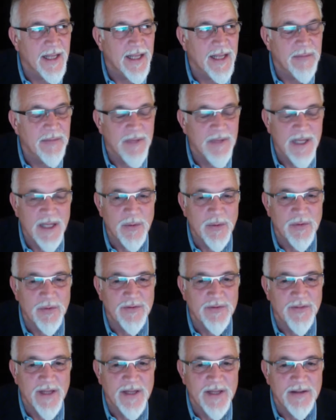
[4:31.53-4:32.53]
he was
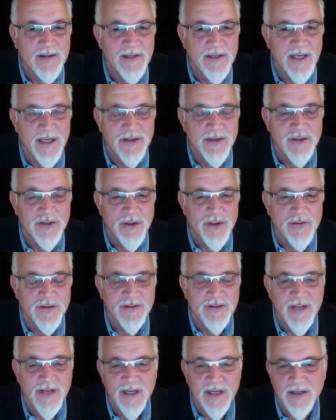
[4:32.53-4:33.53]
then King John
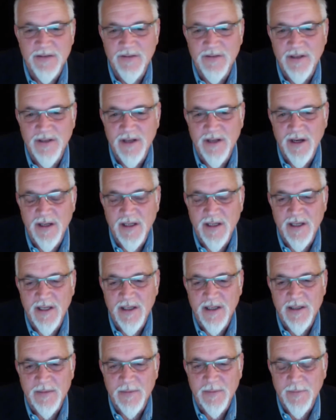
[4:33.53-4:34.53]
II of the United
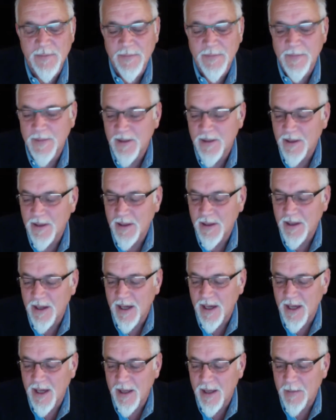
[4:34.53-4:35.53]
Kingdom.
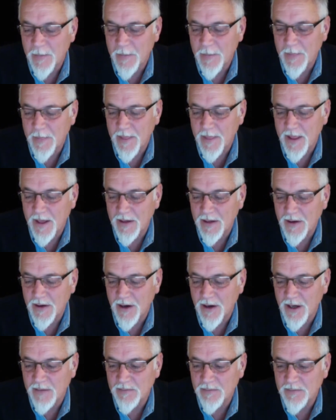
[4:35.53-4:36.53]
And
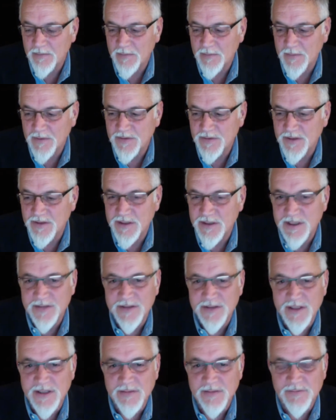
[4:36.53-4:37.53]
I'm
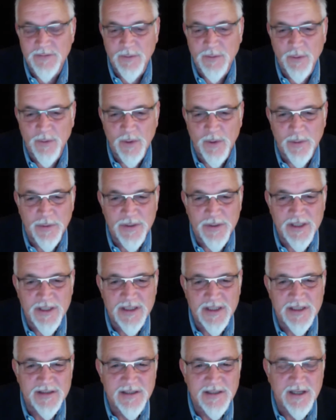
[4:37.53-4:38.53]
suggesting from all the
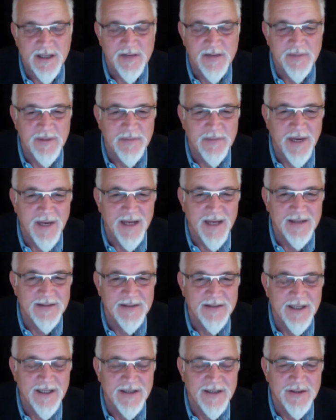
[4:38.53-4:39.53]
predictions that I've been marked as
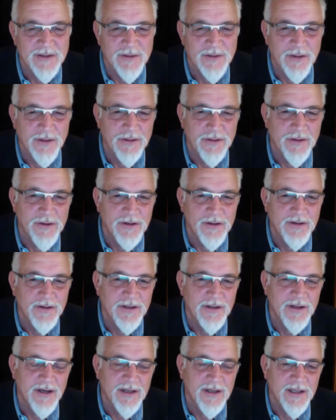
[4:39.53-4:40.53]
King John III of the
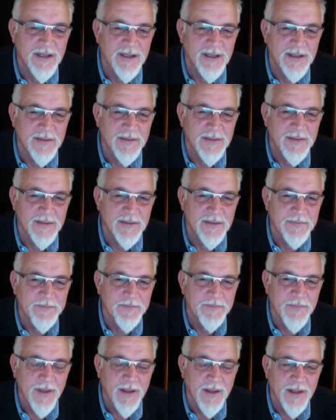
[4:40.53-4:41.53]
United Kingdom.
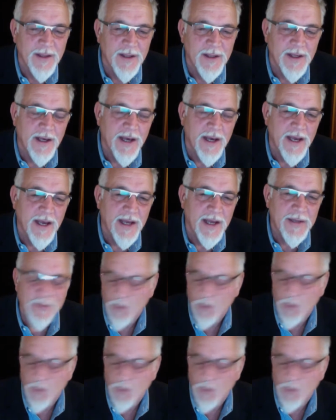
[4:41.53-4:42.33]
And